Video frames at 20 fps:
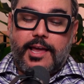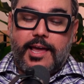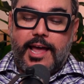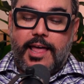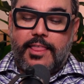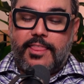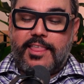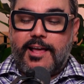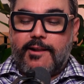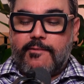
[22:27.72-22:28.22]

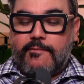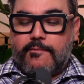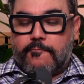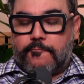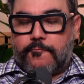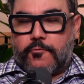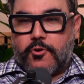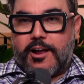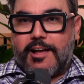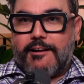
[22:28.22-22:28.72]
And then
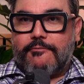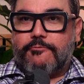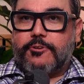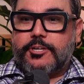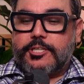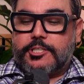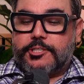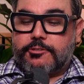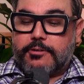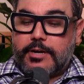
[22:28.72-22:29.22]
for
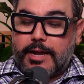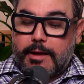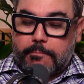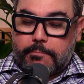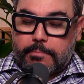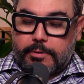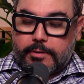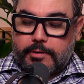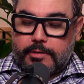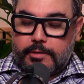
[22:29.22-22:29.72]
every
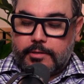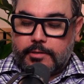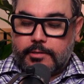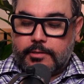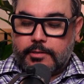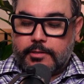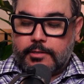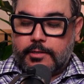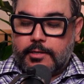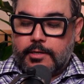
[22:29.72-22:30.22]
trip,
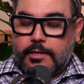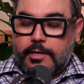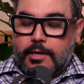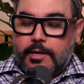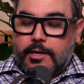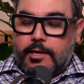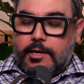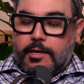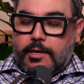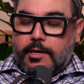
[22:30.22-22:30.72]

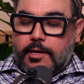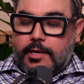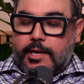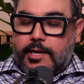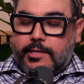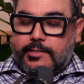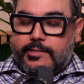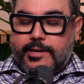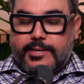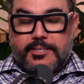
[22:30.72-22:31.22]

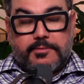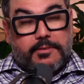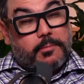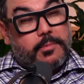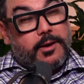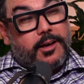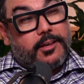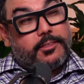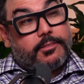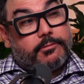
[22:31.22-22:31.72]
it takes me
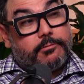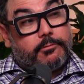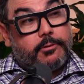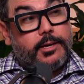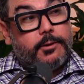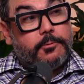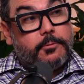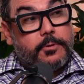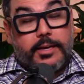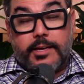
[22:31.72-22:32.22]
about
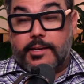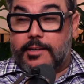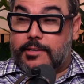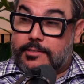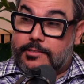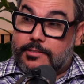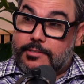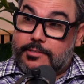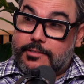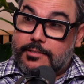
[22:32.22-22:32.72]
3
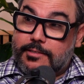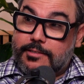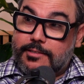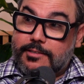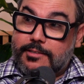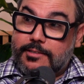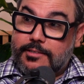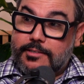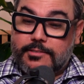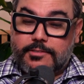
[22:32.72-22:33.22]
weeks
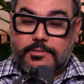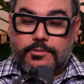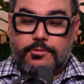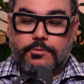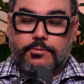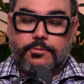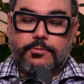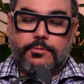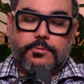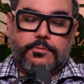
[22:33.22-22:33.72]

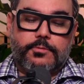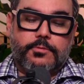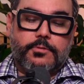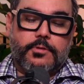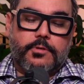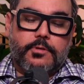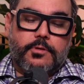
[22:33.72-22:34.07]
to